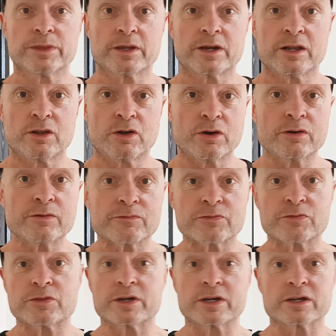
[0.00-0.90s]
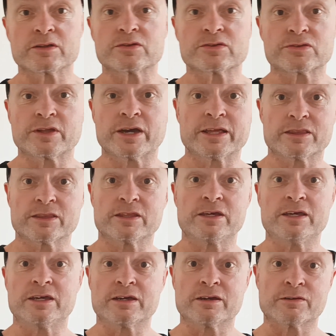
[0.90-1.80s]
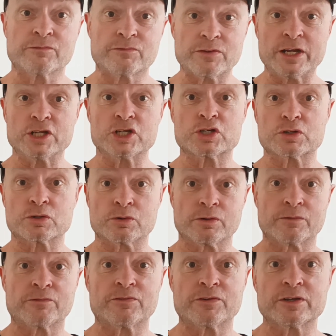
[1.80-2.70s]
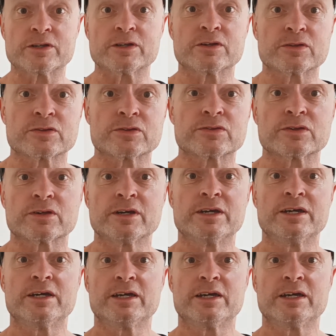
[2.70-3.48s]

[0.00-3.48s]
a lot of things that the conventional fitness